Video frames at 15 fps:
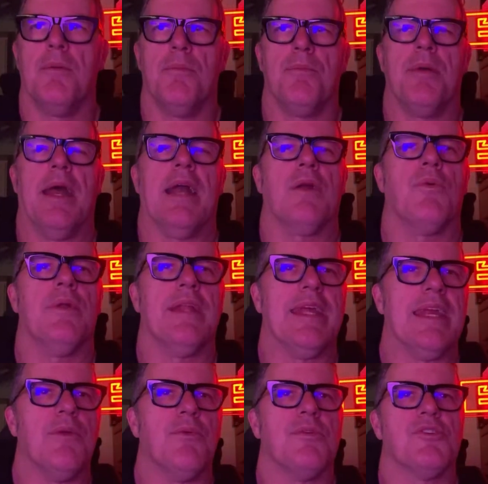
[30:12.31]
Back when
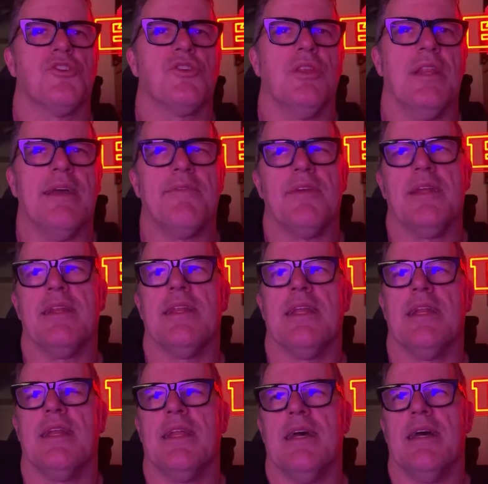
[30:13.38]
he was living
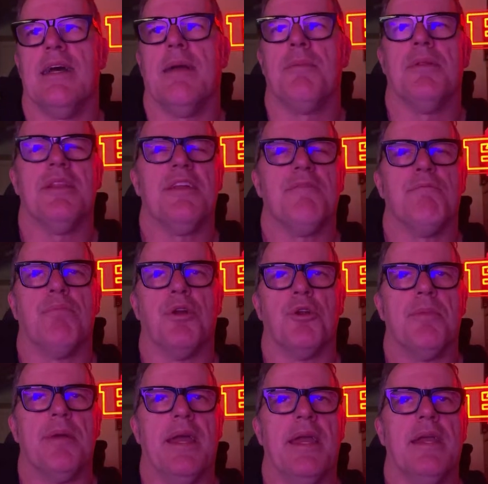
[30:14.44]
in, I believe,
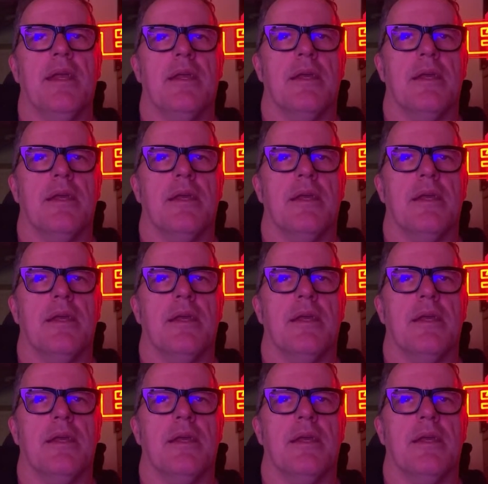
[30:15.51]
Burbank,